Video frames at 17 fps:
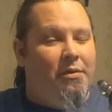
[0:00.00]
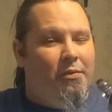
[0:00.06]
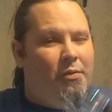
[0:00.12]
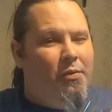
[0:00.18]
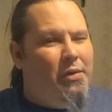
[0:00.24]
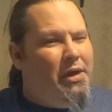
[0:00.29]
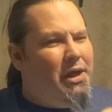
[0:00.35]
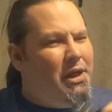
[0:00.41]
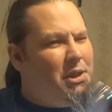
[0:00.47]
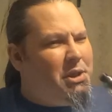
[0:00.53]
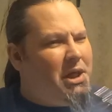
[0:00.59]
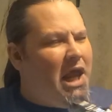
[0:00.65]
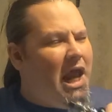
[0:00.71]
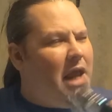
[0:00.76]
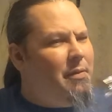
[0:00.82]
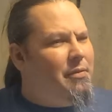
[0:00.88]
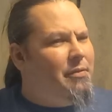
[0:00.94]
which
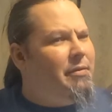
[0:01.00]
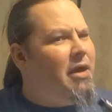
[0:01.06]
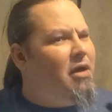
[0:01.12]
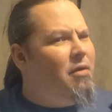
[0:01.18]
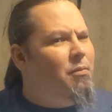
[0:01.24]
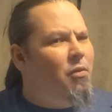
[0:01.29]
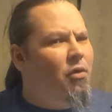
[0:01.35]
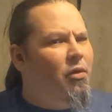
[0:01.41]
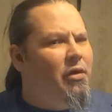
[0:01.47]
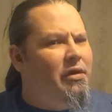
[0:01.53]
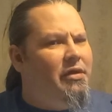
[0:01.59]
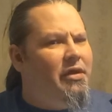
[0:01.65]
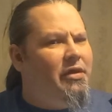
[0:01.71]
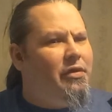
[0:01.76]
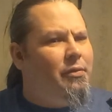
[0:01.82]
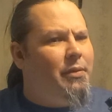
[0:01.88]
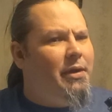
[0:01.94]
came about more in
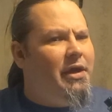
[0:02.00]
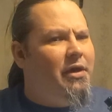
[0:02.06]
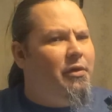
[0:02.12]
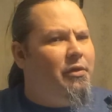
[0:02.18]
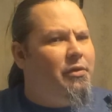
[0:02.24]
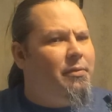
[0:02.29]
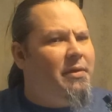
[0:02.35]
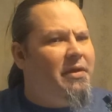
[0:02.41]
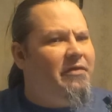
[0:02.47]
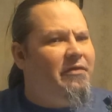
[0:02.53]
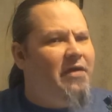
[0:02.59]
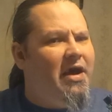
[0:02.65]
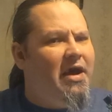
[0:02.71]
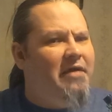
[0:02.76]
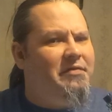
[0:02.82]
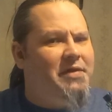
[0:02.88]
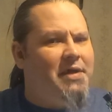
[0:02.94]
the
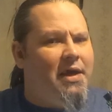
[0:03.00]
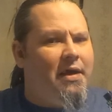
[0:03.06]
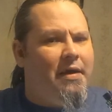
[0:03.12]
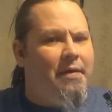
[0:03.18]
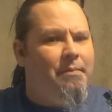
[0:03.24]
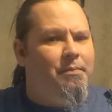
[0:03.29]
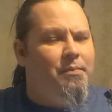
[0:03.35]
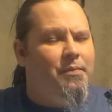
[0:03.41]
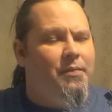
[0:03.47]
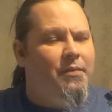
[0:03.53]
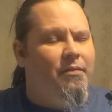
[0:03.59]
3035 time,